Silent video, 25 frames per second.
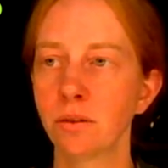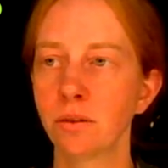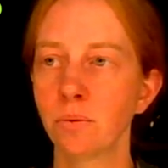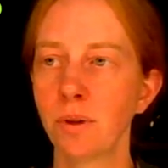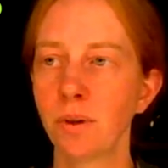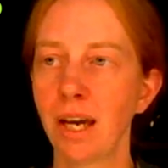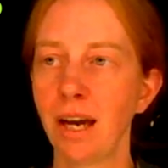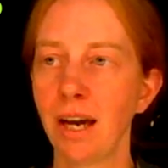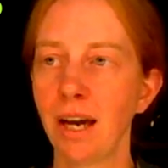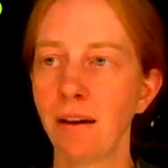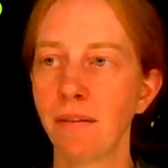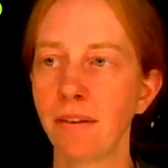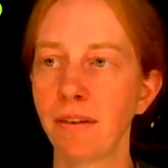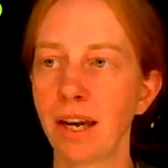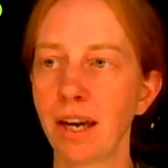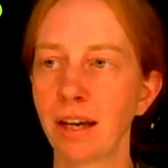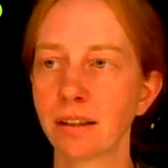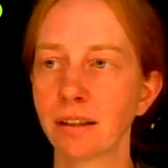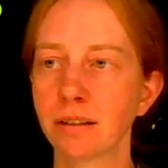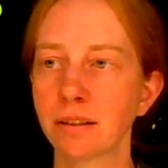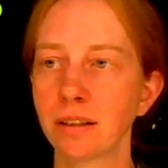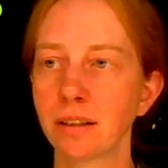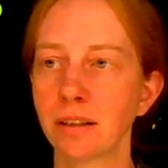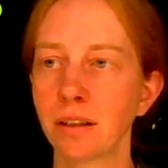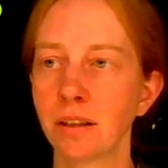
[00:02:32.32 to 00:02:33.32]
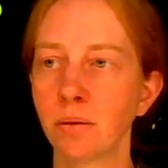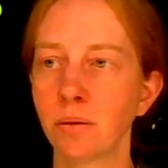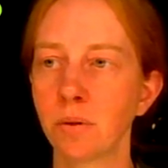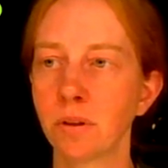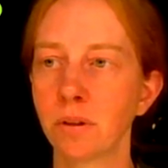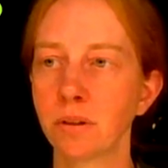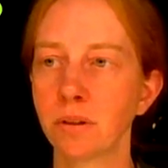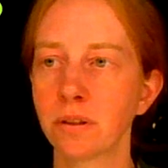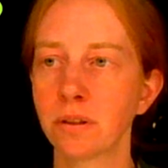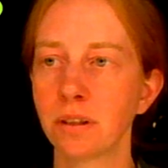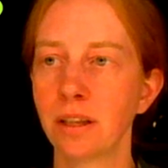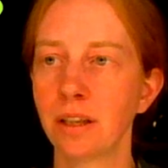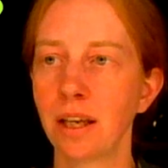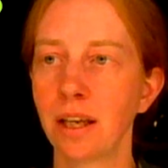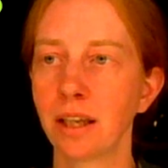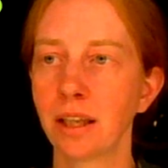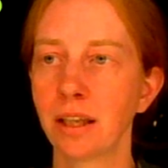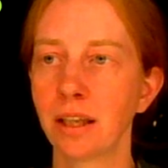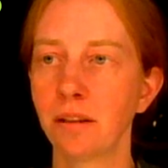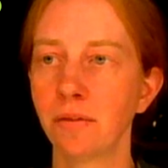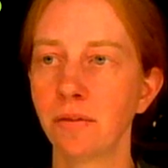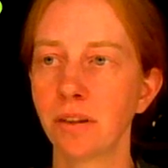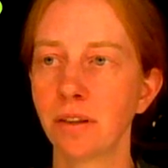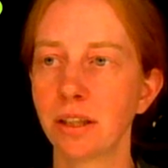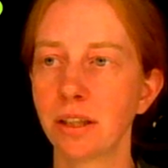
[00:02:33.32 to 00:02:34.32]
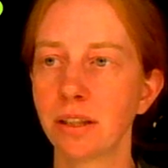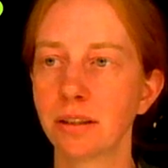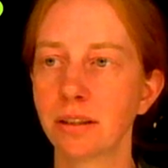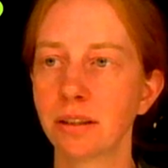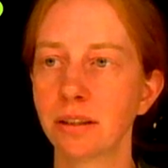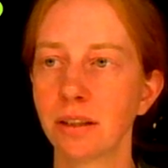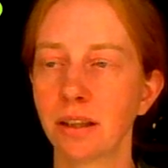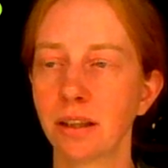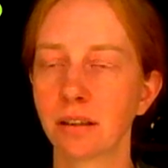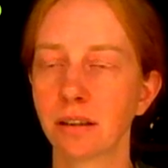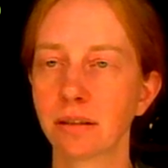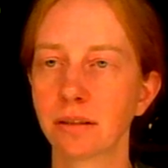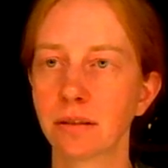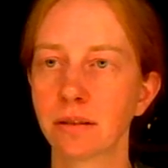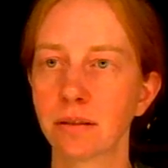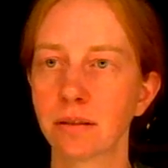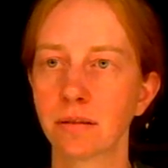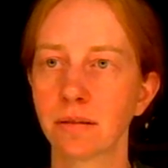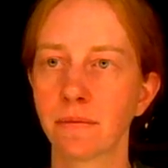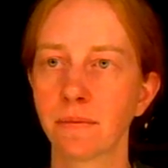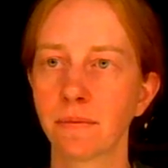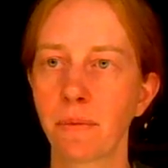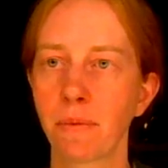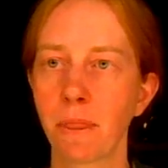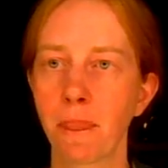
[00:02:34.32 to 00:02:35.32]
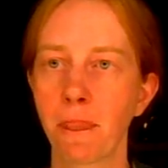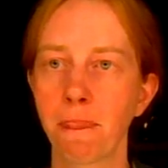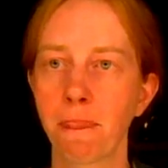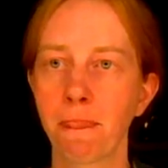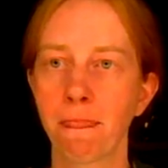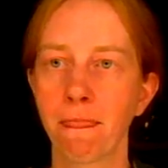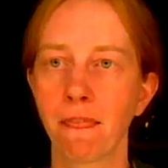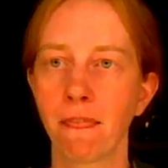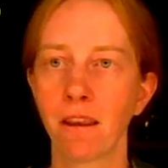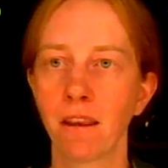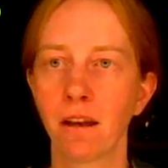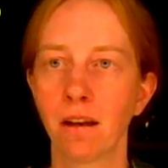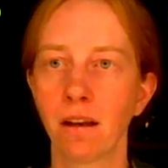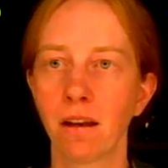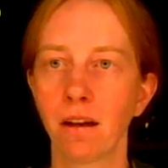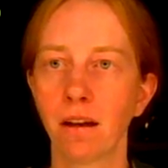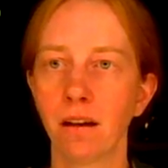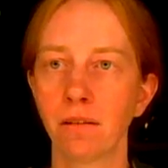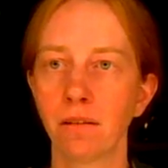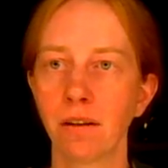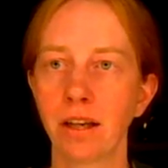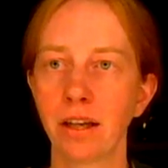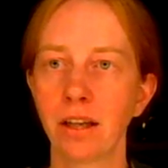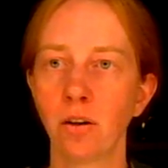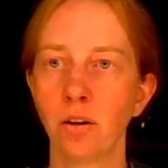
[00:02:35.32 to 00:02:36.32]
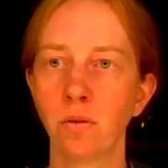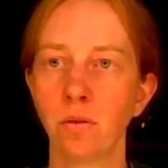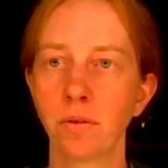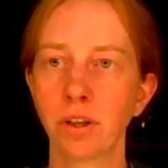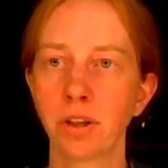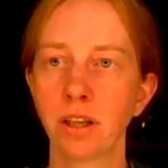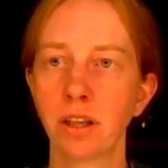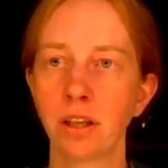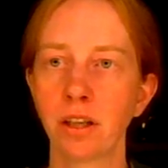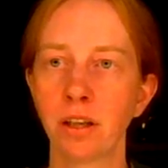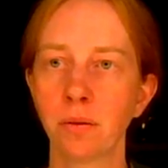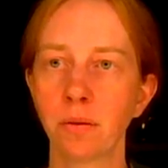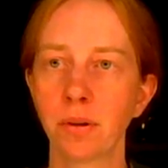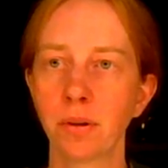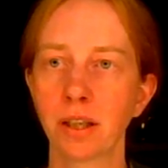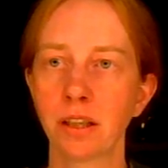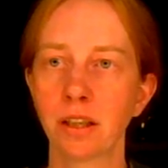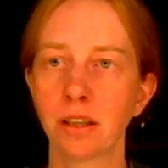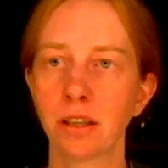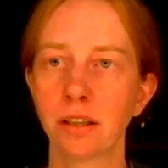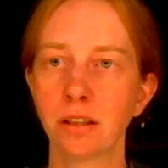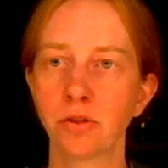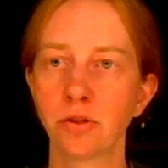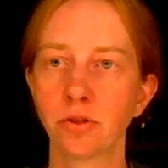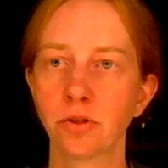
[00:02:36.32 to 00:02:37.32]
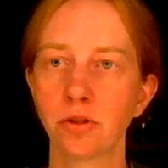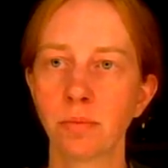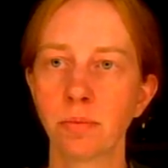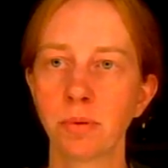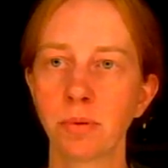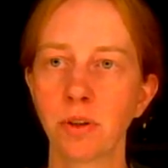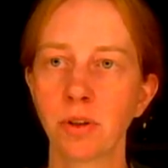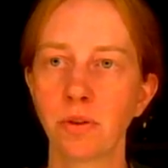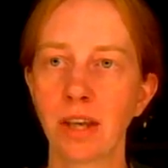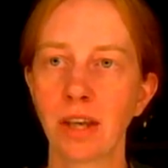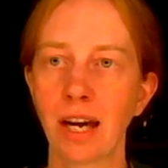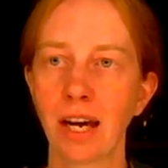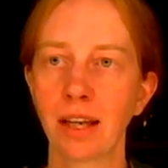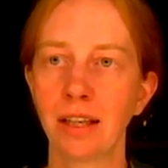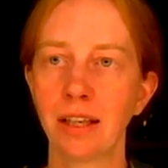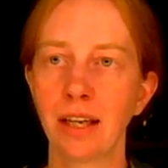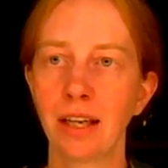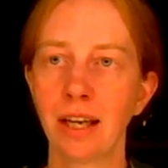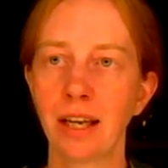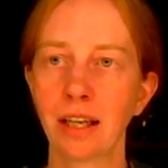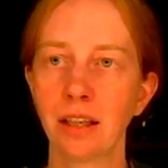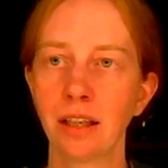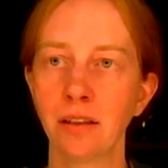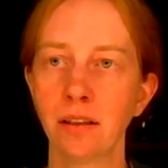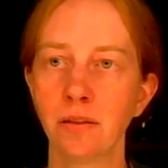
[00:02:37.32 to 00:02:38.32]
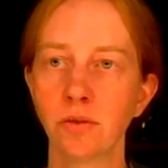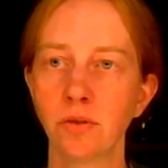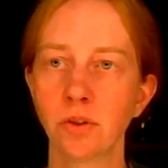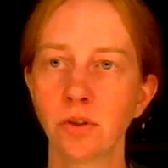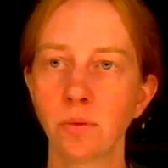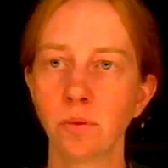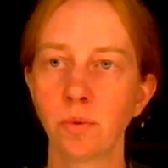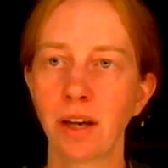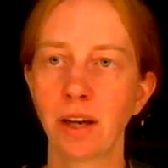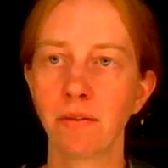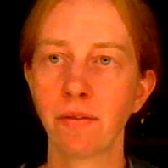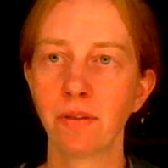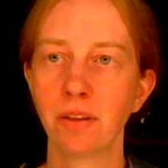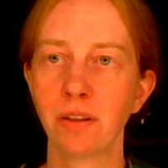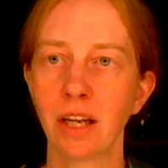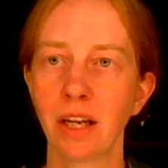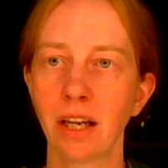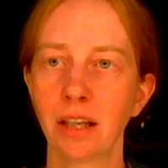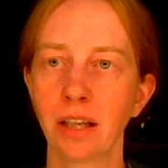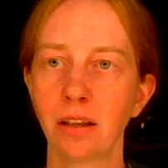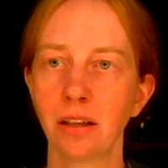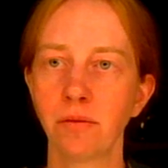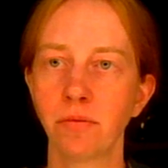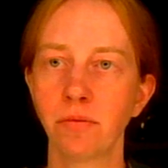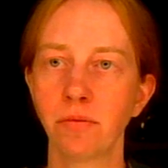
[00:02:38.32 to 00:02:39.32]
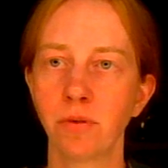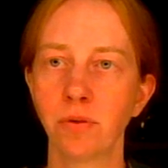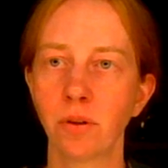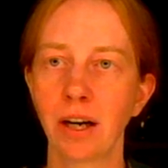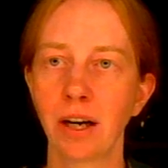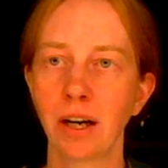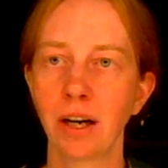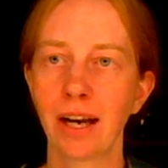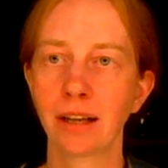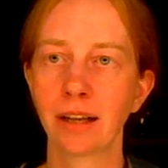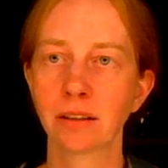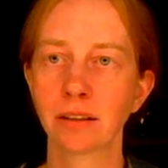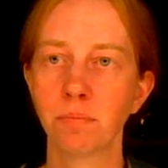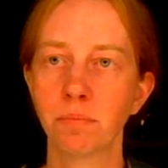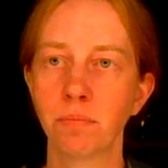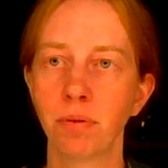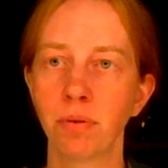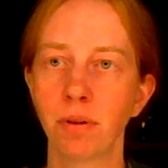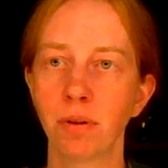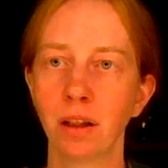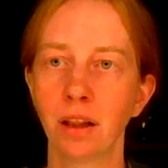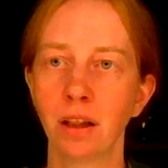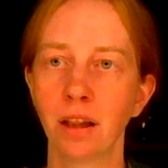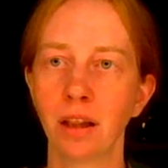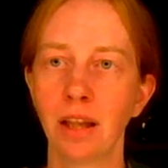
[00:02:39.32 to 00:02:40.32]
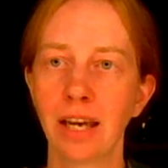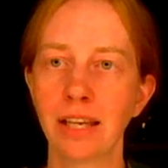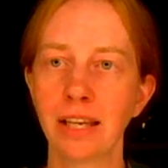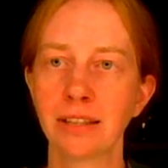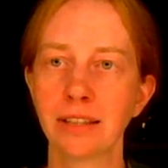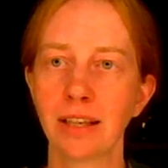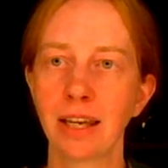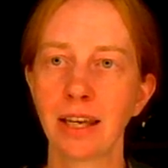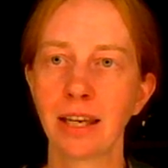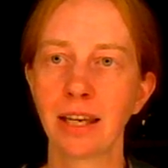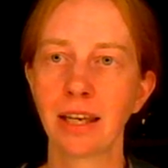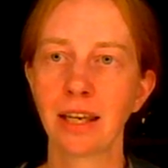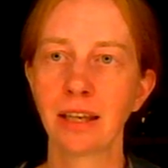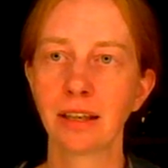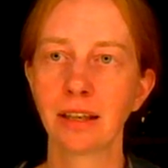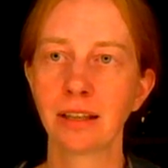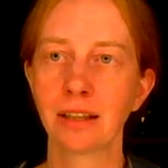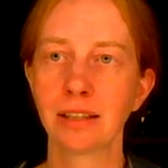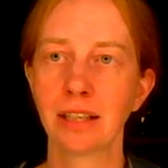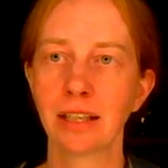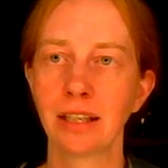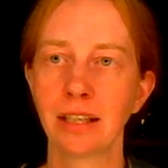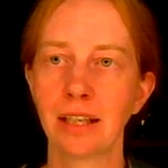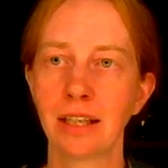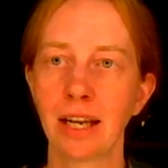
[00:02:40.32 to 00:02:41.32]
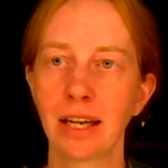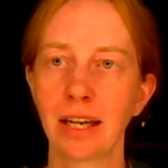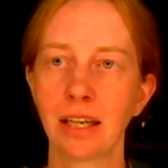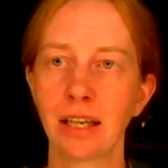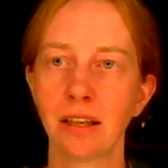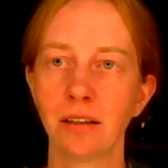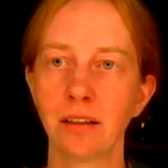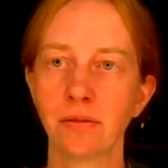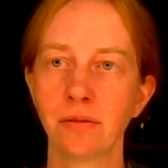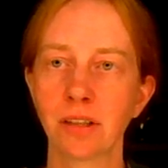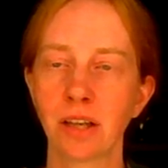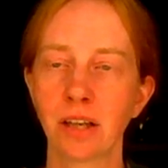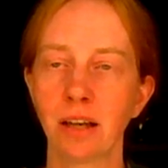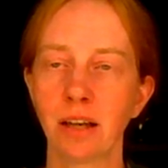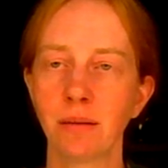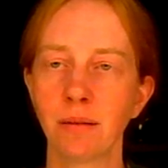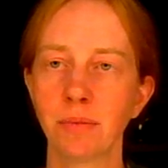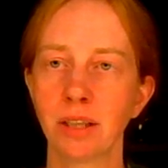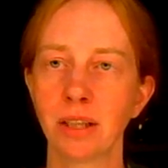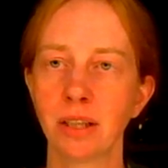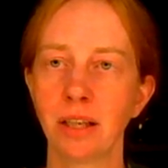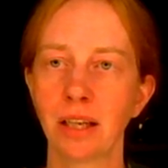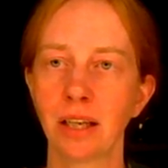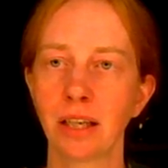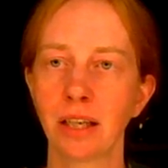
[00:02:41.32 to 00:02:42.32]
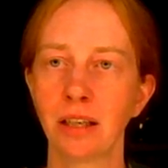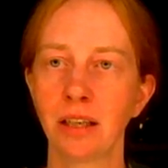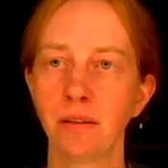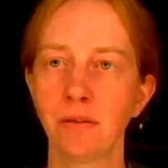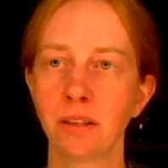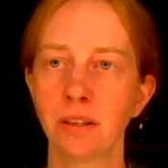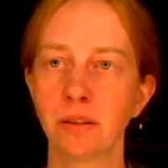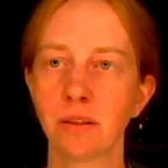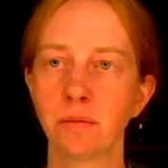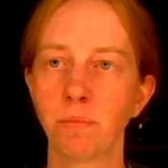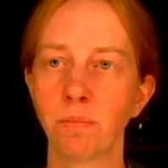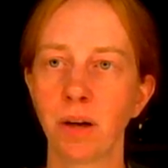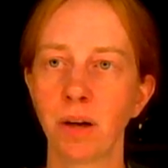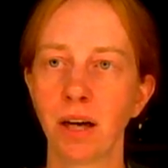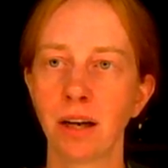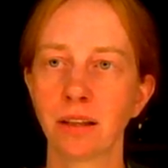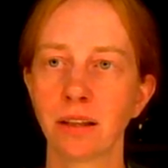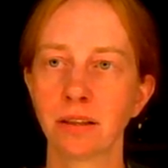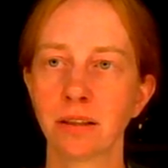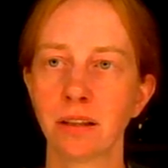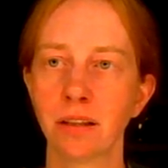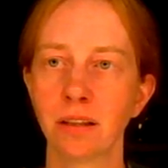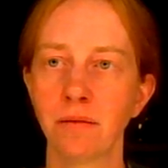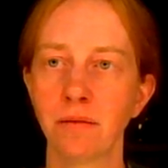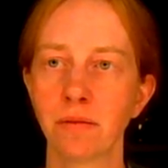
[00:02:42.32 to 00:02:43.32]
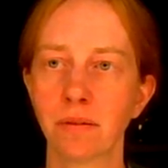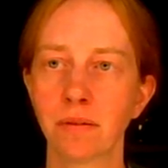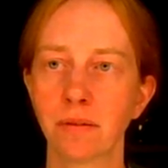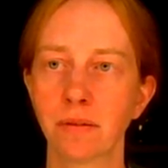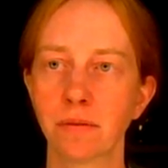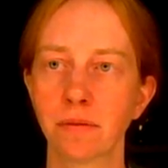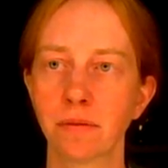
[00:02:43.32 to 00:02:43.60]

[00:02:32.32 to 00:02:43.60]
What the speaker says: We have x equals negative 6. All right, over here, we're going to distribute that negative. So we have negative 4x plus 8, because a negative times negative is positive.